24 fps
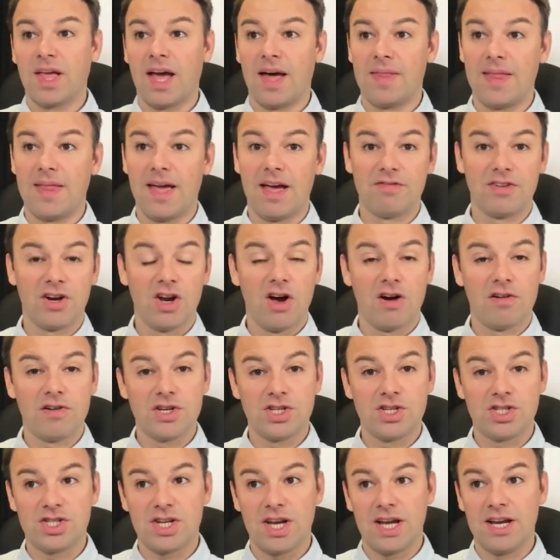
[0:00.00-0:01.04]
and they have an
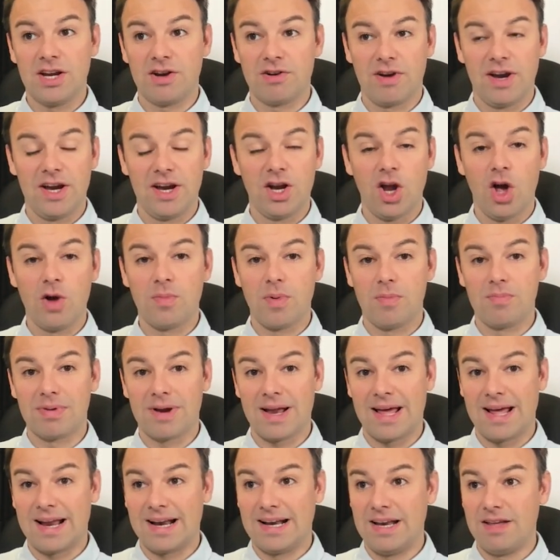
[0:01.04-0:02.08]
RSJ creating open
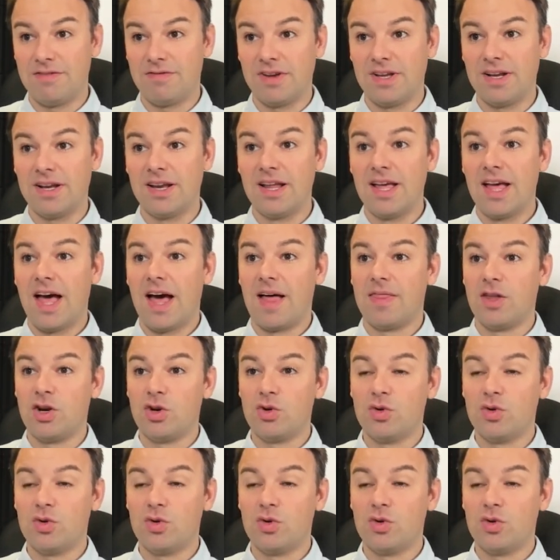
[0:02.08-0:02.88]
plan living, and the